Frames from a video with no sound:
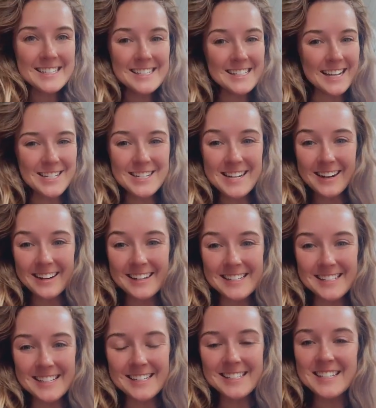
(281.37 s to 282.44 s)

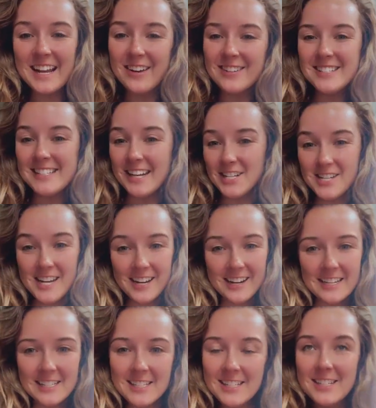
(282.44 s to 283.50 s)
Sagittariuses. Now,
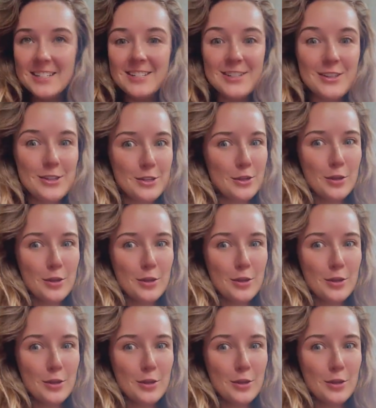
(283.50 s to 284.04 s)
Sagittariuses,